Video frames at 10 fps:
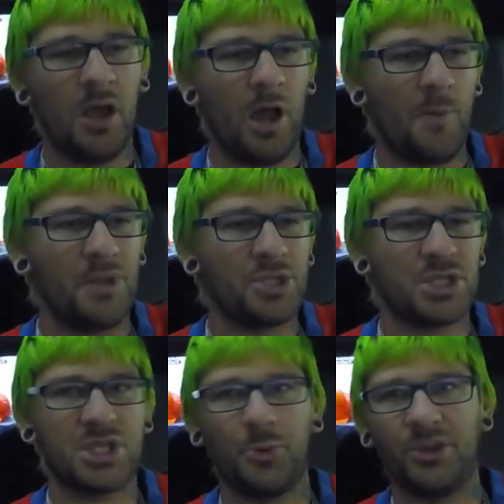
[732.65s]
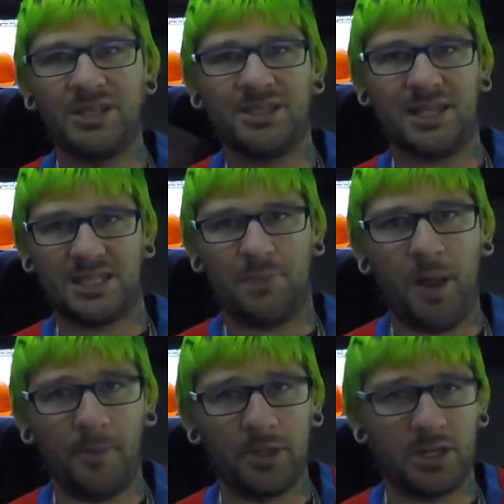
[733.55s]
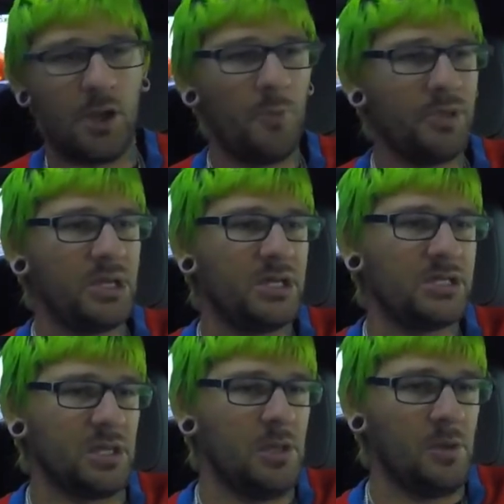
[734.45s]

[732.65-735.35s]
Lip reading: and just to at least let the public know, because